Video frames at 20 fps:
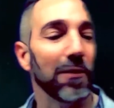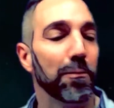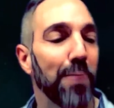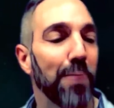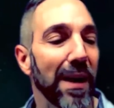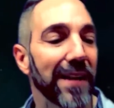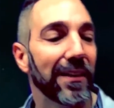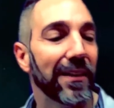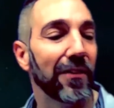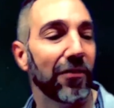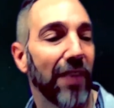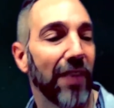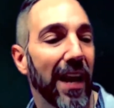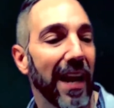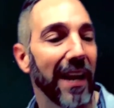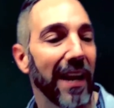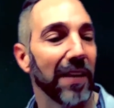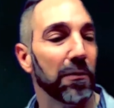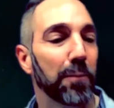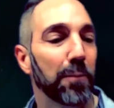break the
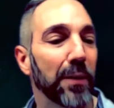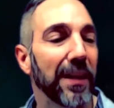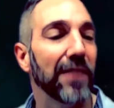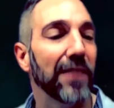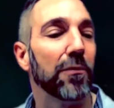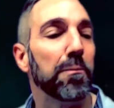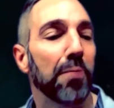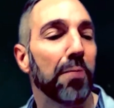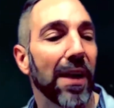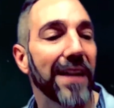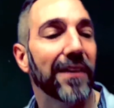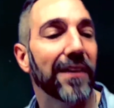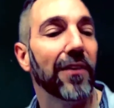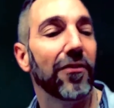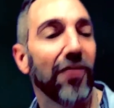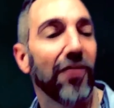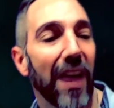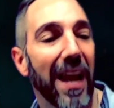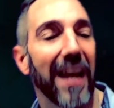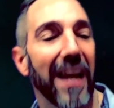chains, please break the
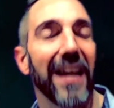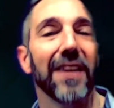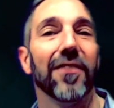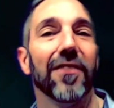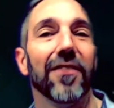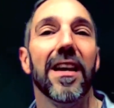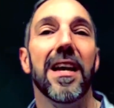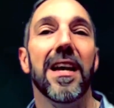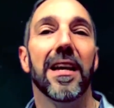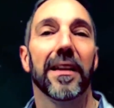chains.